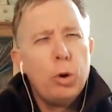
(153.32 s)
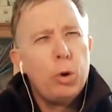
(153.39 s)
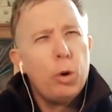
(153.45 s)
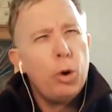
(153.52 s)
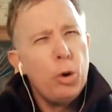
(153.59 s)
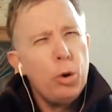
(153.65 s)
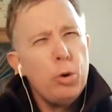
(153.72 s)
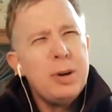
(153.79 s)

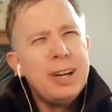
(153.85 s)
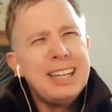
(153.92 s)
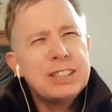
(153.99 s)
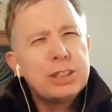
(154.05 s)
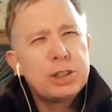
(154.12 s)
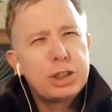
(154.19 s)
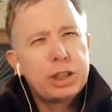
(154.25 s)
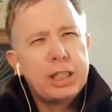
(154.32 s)
Who
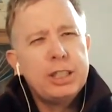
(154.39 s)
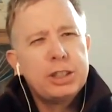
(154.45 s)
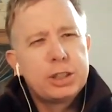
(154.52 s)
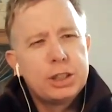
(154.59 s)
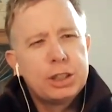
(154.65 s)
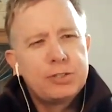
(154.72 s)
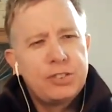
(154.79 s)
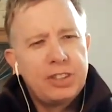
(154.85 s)
is
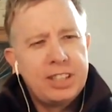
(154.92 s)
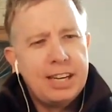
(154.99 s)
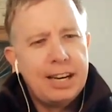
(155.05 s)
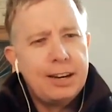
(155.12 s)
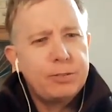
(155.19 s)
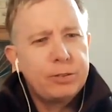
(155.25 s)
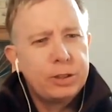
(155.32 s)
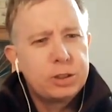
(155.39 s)
Jesus for the
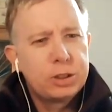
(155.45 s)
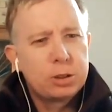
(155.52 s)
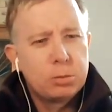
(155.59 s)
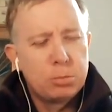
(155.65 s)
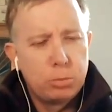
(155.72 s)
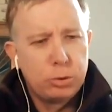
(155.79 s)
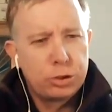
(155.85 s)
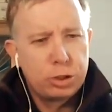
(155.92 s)
average
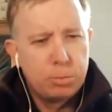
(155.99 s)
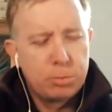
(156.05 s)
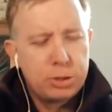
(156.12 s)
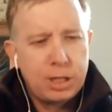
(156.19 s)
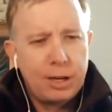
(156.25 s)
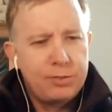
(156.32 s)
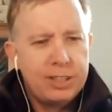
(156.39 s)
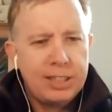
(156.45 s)
Muslim?
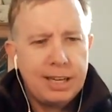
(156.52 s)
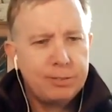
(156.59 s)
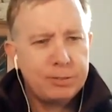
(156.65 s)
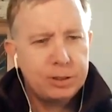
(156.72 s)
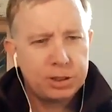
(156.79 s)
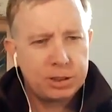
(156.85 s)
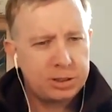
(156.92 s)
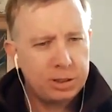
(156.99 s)
Say for the
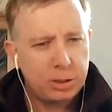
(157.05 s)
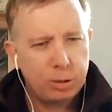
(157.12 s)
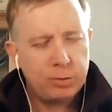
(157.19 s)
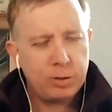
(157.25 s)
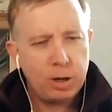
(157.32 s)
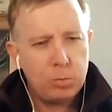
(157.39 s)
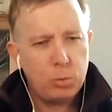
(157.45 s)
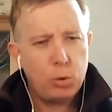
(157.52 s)
average, if
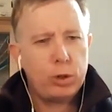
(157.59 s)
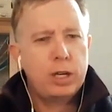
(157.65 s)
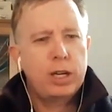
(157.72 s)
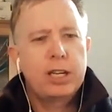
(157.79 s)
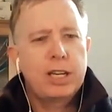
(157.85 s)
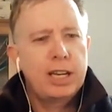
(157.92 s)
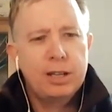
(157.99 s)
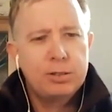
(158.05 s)
I'm
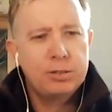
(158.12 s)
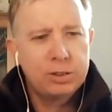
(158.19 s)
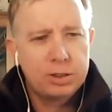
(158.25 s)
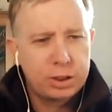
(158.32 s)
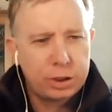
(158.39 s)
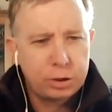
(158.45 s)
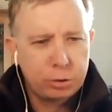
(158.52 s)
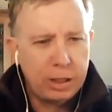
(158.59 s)
walking down the
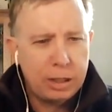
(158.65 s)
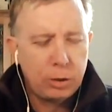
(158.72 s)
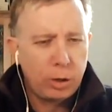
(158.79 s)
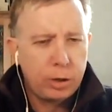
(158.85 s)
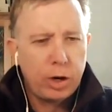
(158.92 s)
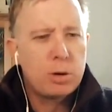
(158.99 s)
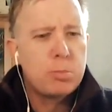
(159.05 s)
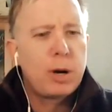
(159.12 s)
street or I
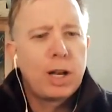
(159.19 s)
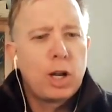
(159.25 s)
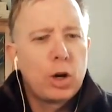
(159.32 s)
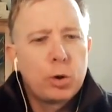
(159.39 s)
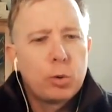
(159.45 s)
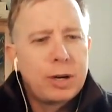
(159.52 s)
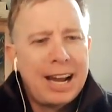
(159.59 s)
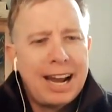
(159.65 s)
go to my
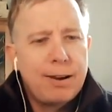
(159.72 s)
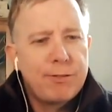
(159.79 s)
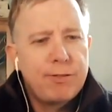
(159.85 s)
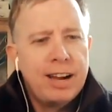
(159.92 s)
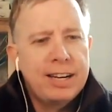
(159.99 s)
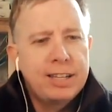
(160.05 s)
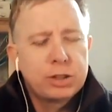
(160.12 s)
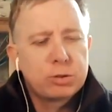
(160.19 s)
local
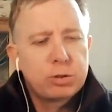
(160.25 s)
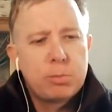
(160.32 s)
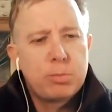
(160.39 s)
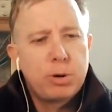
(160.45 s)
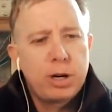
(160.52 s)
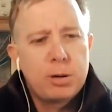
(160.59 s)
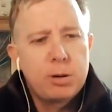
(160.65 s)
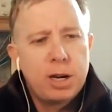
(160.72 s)
cafe and it's run
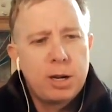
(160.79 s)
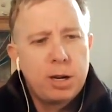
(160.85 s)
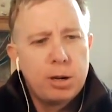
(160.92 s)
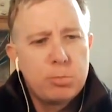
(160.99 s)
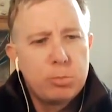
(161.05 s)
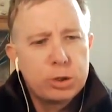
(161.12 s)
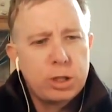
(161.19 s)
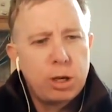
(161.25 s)
by a
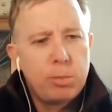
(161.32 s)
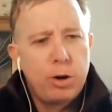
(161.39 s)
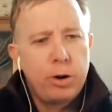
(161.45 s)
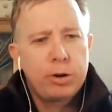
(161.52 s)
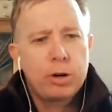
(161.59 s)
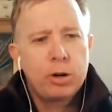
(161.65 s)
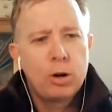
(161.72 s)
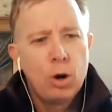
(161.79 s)
Muslim
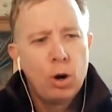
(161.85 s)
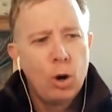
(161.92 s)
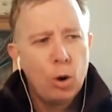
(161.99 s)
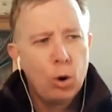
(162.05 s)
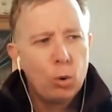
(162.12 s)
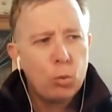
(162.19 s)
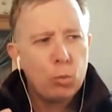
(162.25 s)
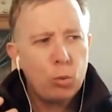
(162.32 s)
owner,
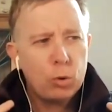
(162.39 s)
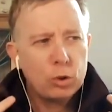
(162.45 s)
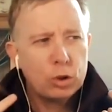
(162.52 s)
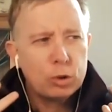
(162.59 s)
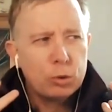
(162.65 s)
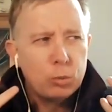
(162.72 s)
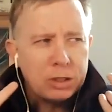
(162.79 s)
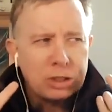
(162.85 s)

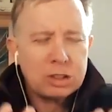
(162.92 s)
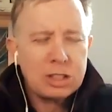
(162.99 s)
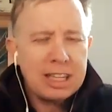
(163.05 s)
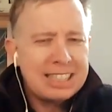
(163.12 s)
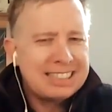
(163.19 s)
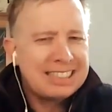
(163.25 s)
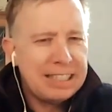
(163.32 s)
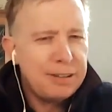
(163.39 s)
what's their
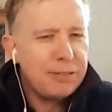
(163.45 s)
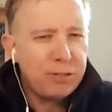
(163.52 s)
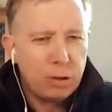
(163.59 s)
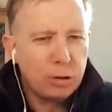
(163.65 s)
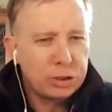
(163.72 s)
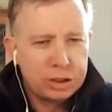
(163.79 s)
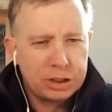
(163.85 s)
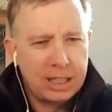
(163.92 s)

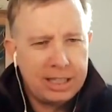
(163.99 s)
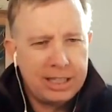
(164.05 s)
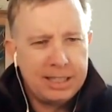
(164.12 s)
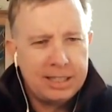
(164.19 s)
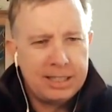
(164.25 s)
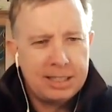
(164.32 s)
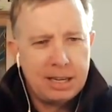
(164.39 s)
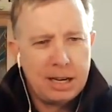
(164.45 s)
default
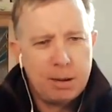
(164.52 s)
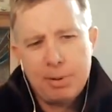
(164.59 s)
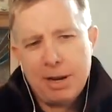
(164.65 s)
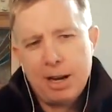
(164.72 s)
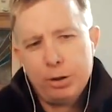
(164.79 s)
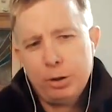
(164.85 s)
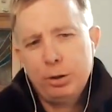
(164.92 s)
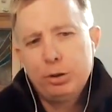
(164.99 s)
setting
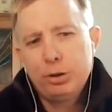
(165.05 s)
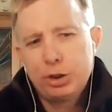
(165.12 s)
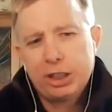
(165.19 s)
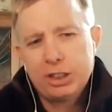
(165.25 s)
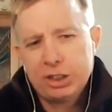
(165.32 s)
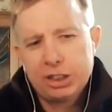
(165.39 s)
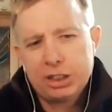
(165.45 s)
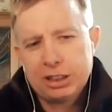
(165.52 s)
about who
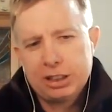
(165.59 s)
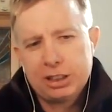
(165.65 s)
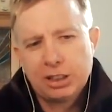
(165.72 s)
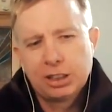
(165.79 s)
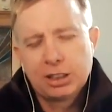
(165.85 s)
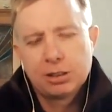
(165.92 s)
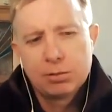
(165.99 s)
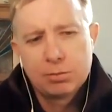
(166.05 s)
Jesus is?